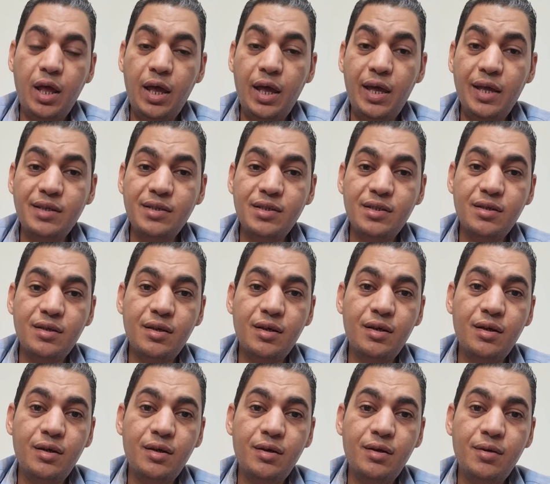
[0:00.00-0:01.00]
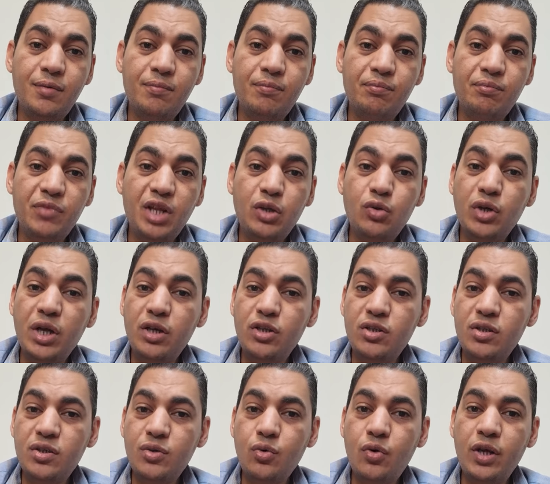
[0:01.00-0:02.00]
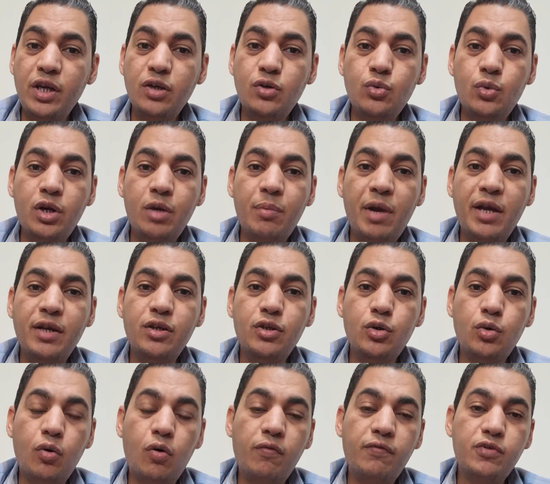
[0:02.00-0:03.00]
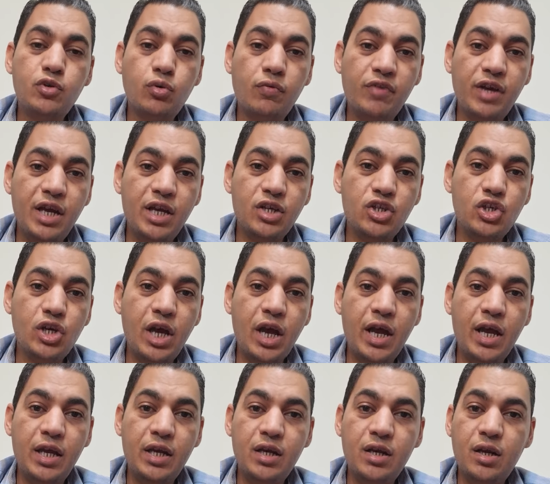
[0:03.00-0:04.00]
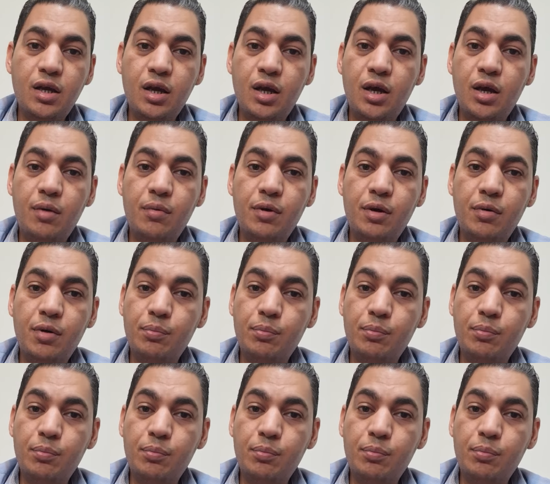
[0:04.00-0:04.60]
it's um, it, it's going to remind you of Sauvage and uh,